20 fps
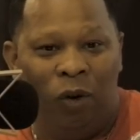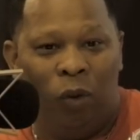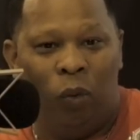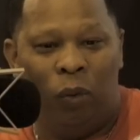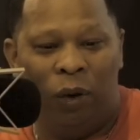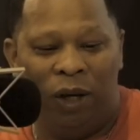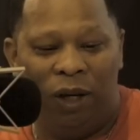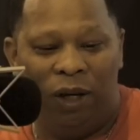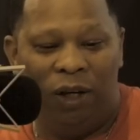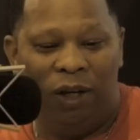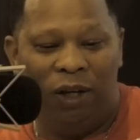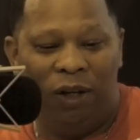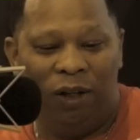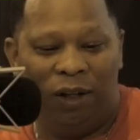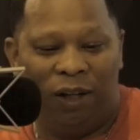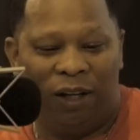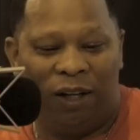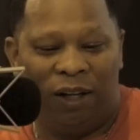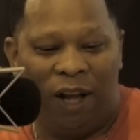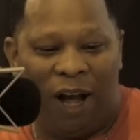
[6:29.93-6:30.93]

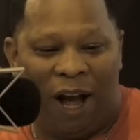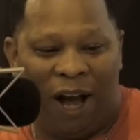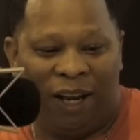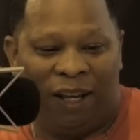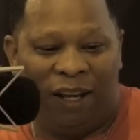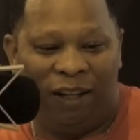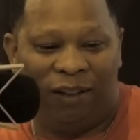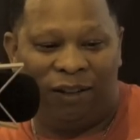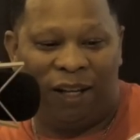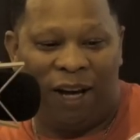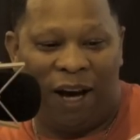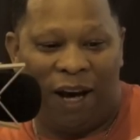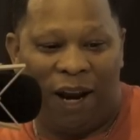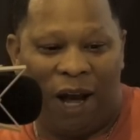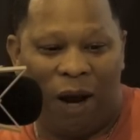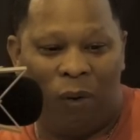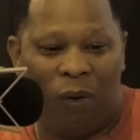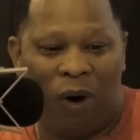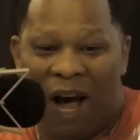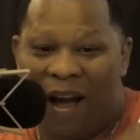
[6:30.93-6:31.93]
We, I guess, got
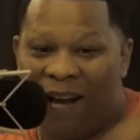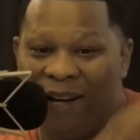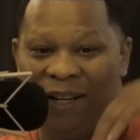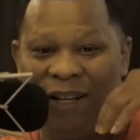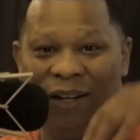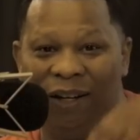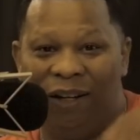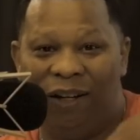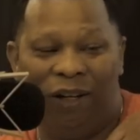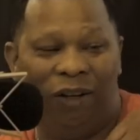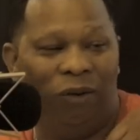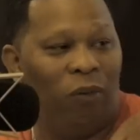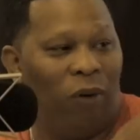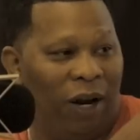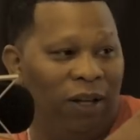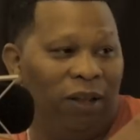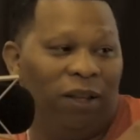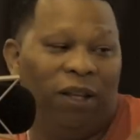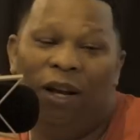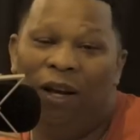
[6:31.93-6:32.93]
our identity
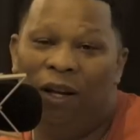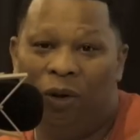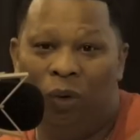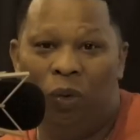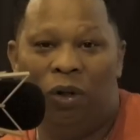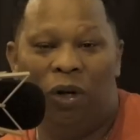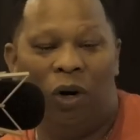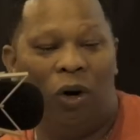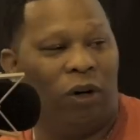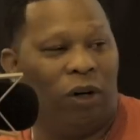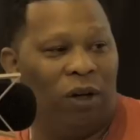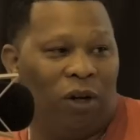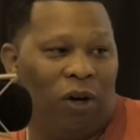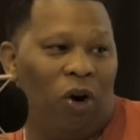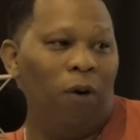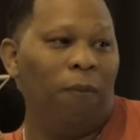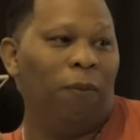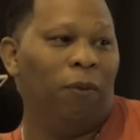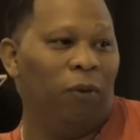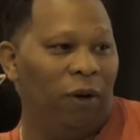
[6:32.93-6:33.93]
right there in New York
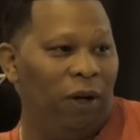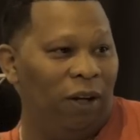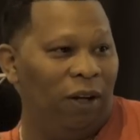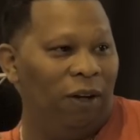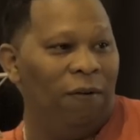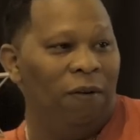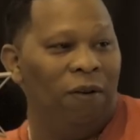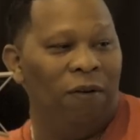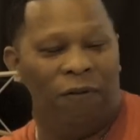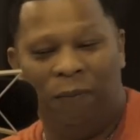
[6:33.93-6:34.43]
Incorporated.